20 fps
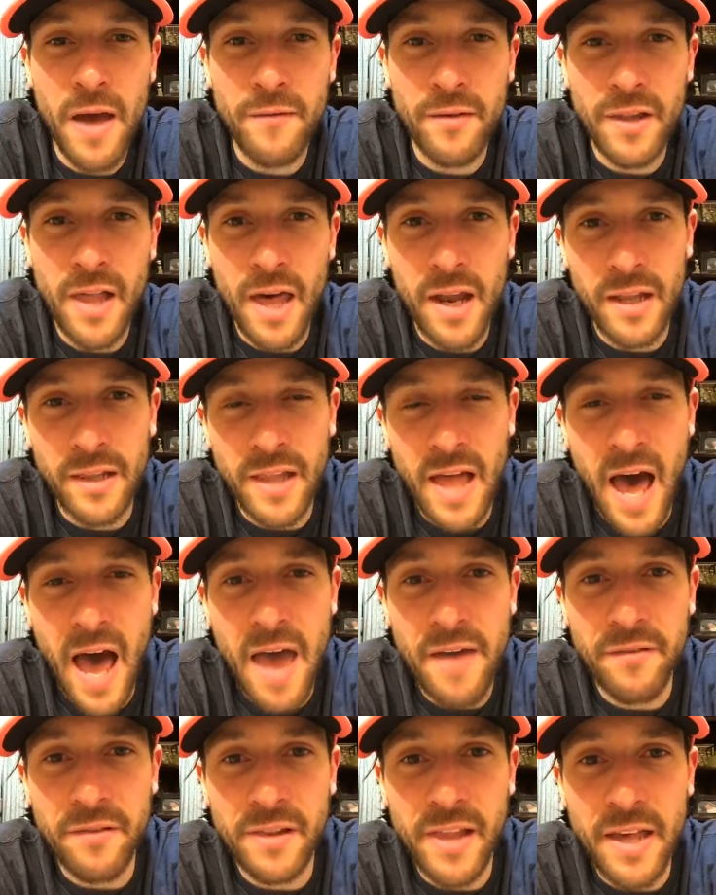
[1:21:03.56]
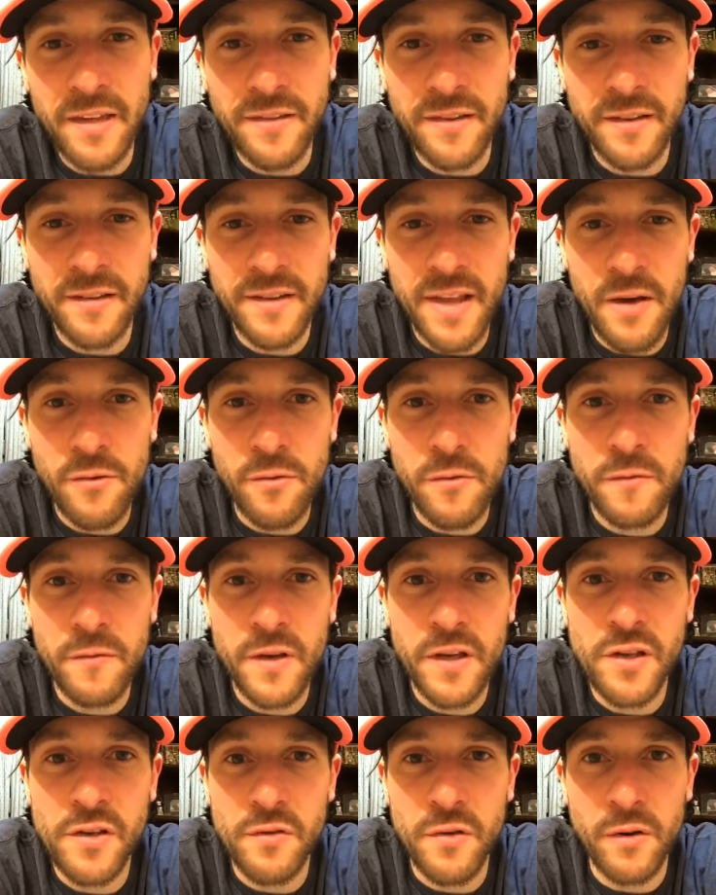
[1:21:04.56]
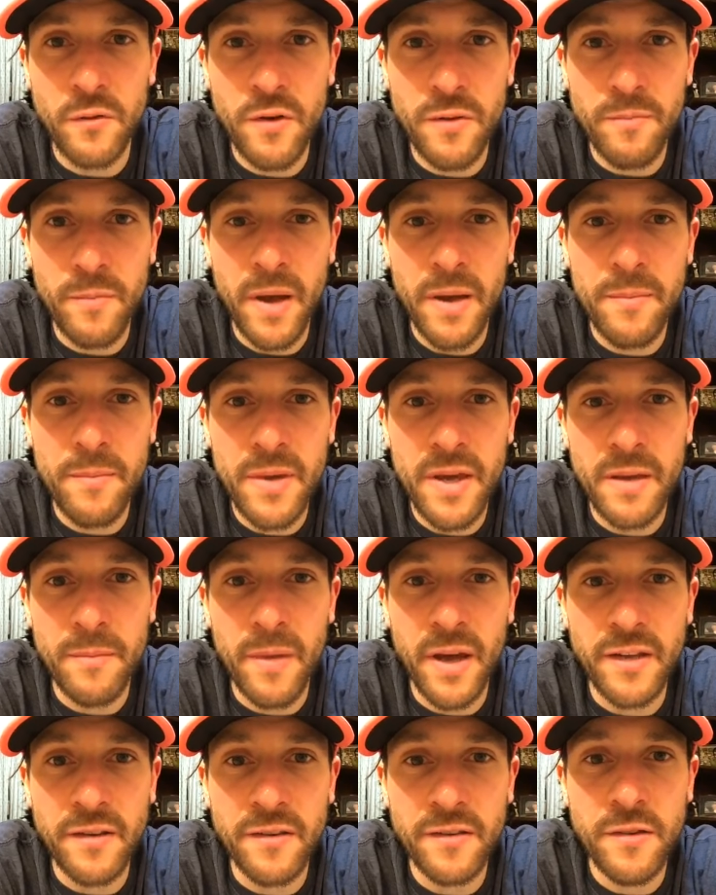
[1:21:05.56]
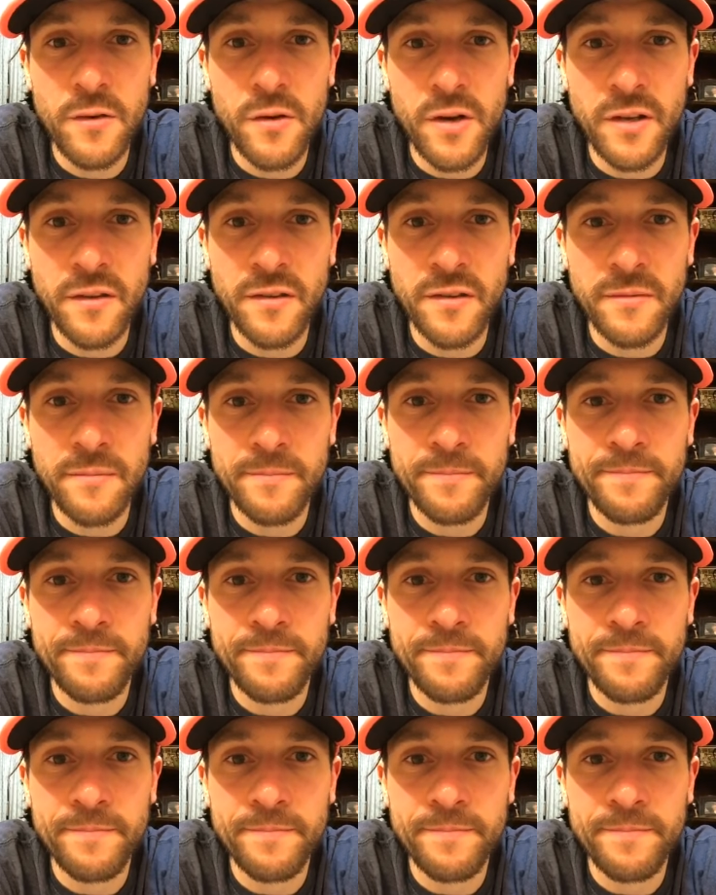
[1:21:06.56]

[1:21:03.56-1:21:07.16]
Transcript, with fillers: a lot of live lessons that we're featuring with my, me and my students.